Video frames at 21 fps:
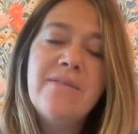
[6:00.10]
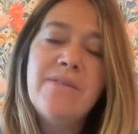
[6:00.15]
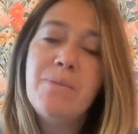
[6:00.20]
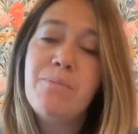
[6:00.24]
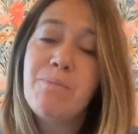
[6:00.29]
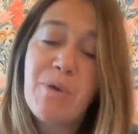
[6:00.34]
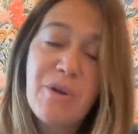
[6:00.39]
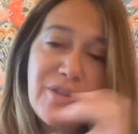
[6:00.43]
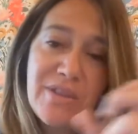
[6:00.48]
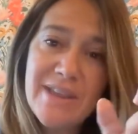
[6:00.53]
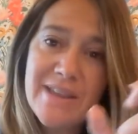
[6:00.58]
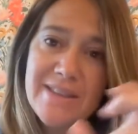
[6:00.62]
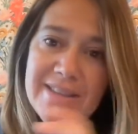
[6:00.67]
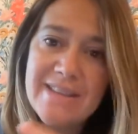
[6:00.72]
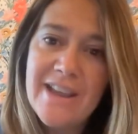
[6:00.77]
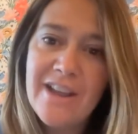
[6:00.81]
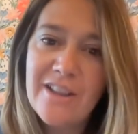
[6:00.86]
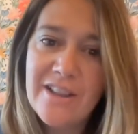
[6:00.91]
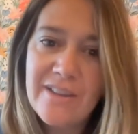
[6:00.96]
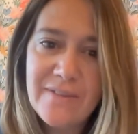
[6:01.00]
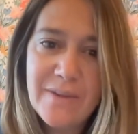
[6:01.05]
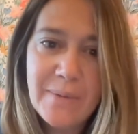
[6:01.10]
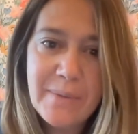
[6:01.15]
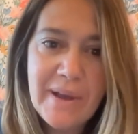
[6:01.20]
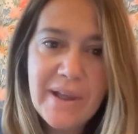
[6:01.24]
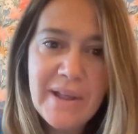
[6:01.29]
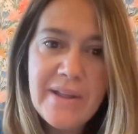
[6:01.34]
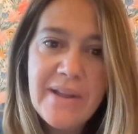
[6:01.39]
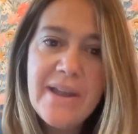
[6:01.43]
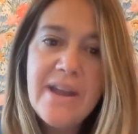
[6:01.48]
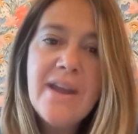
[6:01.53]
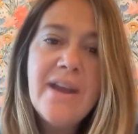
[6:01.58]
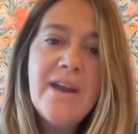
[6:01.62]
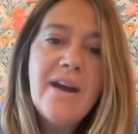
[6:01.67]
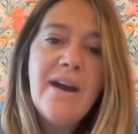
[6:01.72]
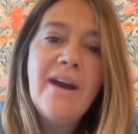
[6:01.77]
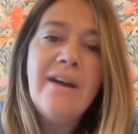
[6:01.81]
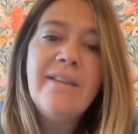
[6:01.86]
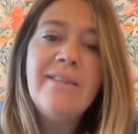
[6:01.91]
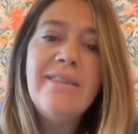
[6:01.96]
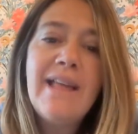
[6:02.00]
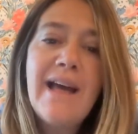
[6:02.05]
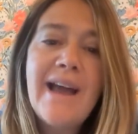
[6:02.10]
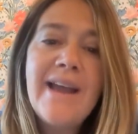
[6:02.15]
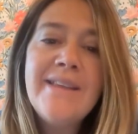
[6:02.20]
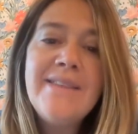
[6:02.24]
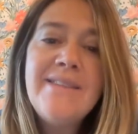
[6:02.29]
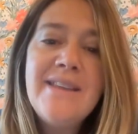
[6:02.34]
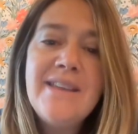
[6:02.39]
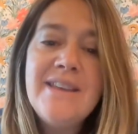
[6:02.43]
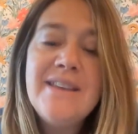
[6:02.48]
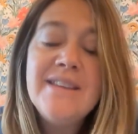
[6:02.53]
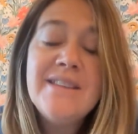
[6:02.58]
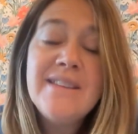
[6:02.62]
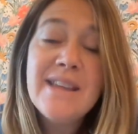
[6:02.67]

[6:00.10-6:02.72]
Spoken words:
The birthday sale, if you will. Align these,